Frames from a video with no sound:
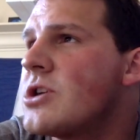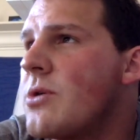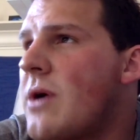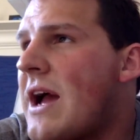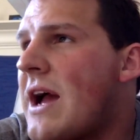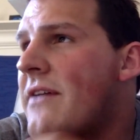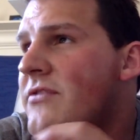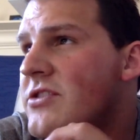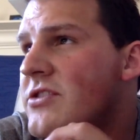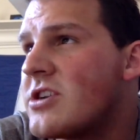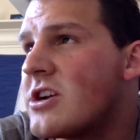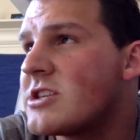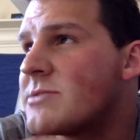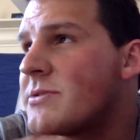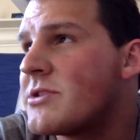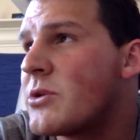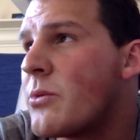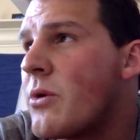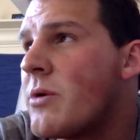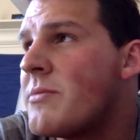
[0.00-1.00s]
after it talks
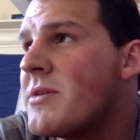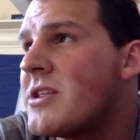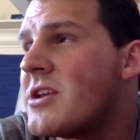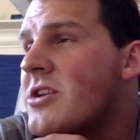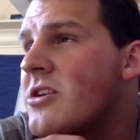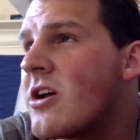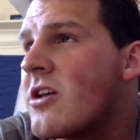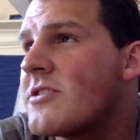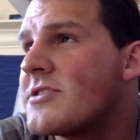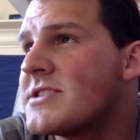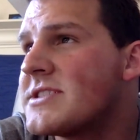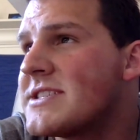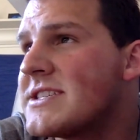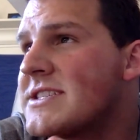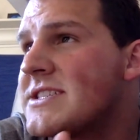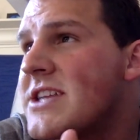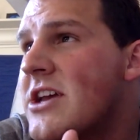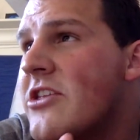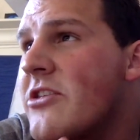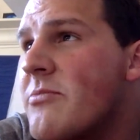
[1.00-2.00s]
about the $1 million, it says
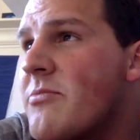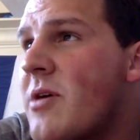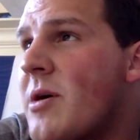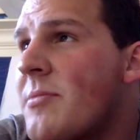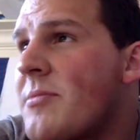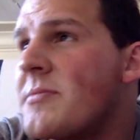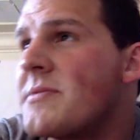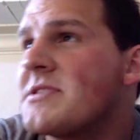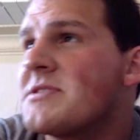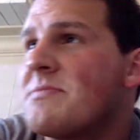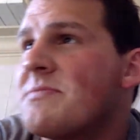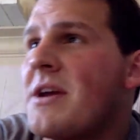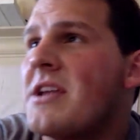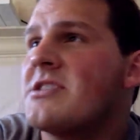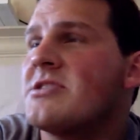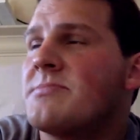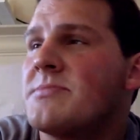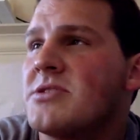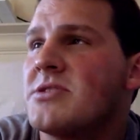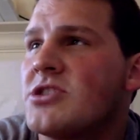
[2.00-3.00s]
the other problem is
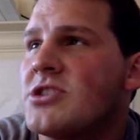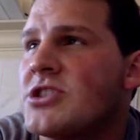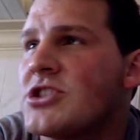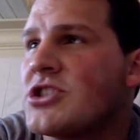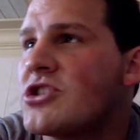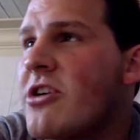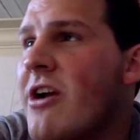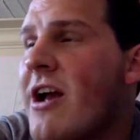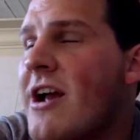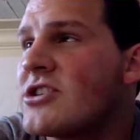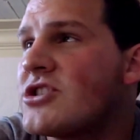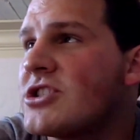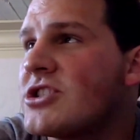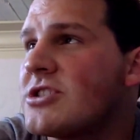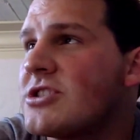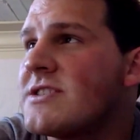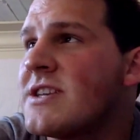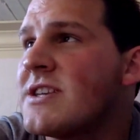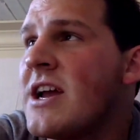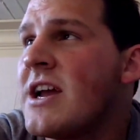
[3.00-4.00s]
management
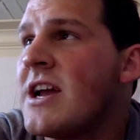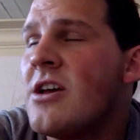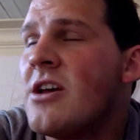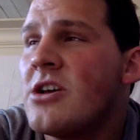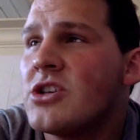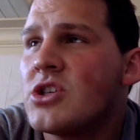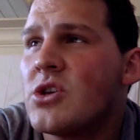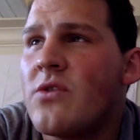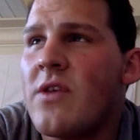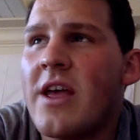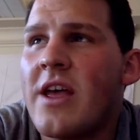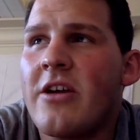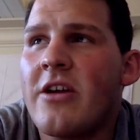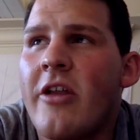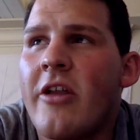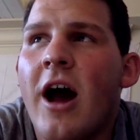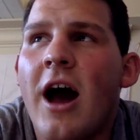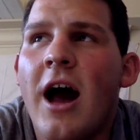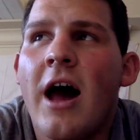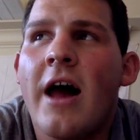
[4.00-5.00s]
distractions. So they could
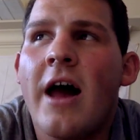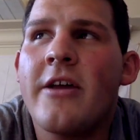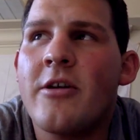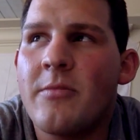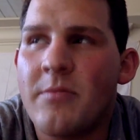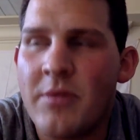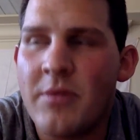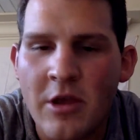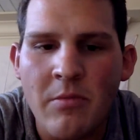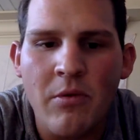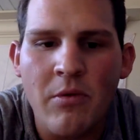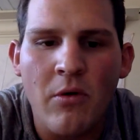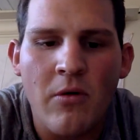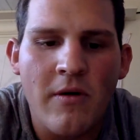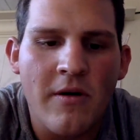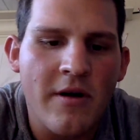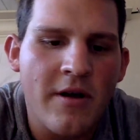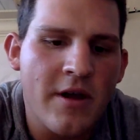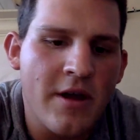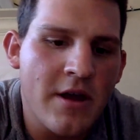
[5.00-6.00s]
hire
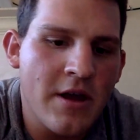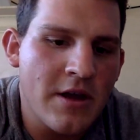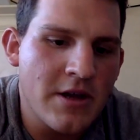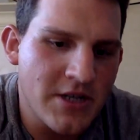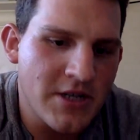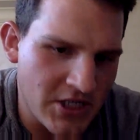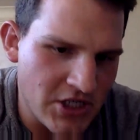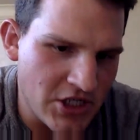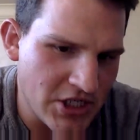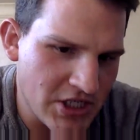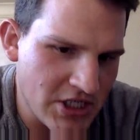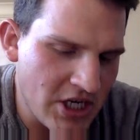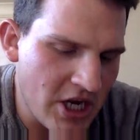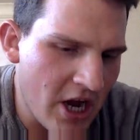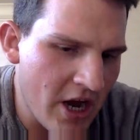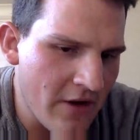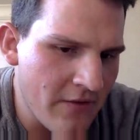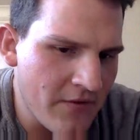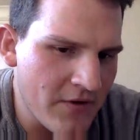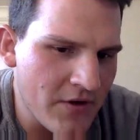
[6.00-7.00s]
people to just
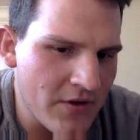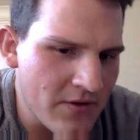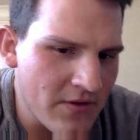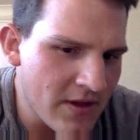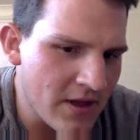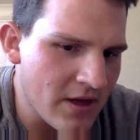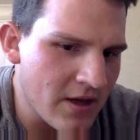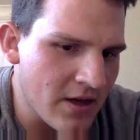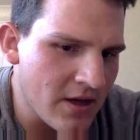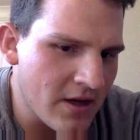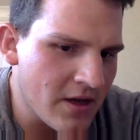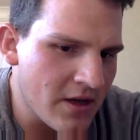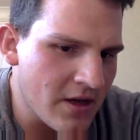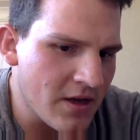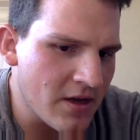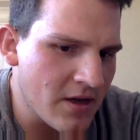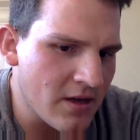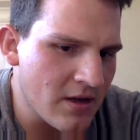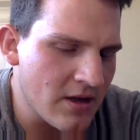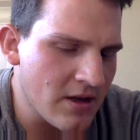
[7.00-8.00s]
cover
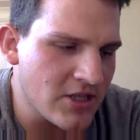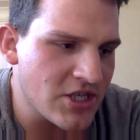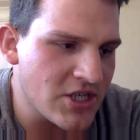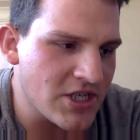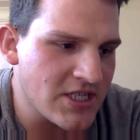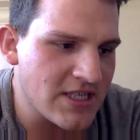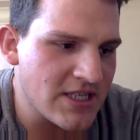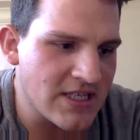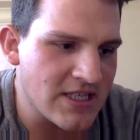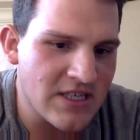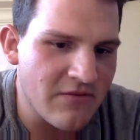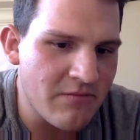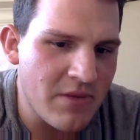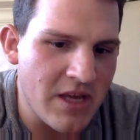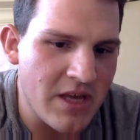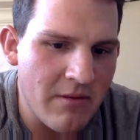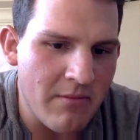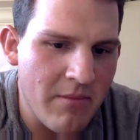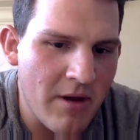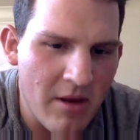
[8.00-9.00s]
the logistics of
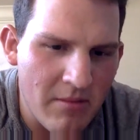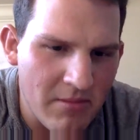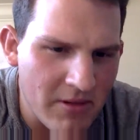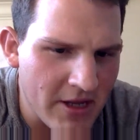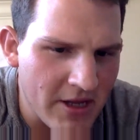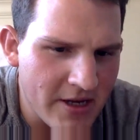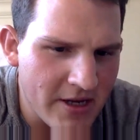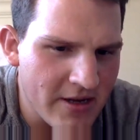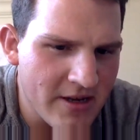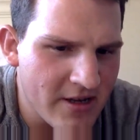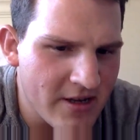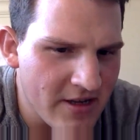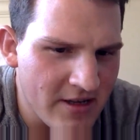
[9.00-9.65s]
being public.